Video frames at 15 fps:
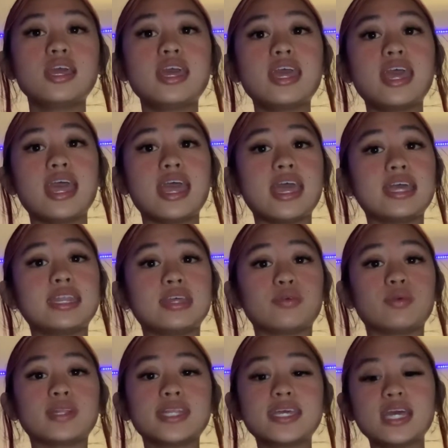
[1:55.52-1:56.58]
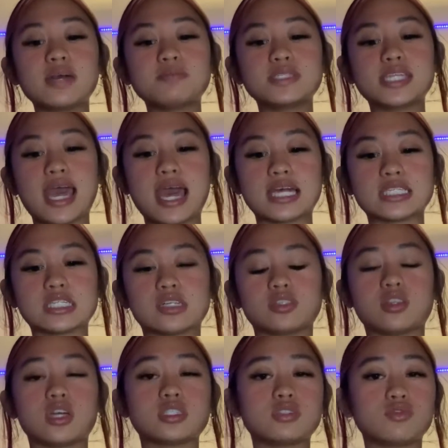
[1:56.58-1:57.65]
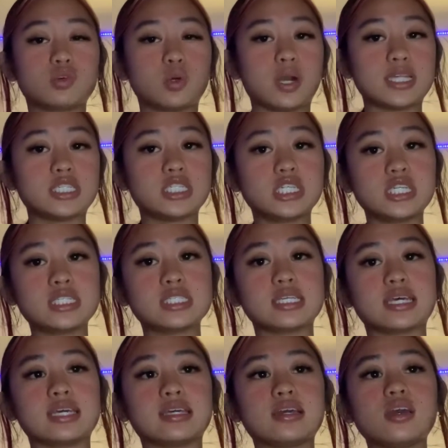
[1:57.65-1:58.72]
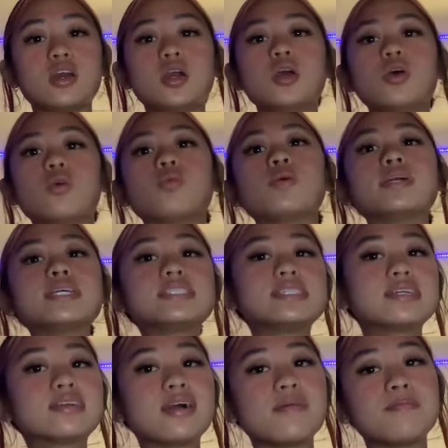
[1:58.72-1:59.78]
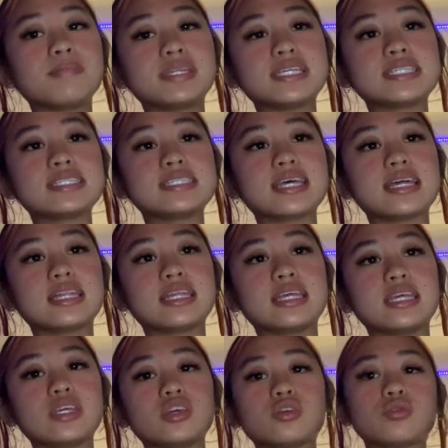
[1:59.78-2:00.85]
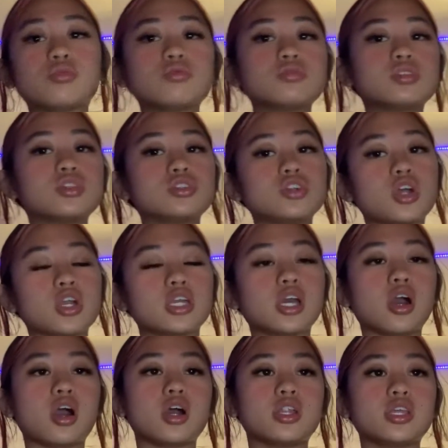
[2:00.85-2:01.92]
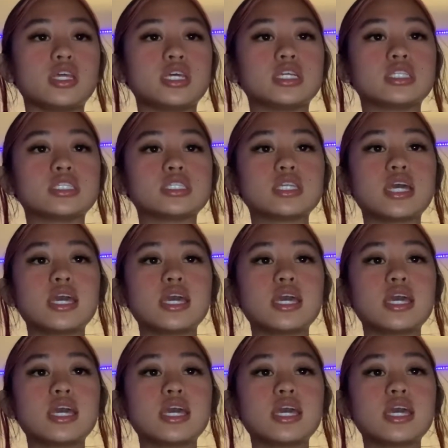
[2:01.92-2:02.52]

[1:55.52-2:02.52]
And it really helps to ask lots of questions like, what is the company selling? Who's the target audience?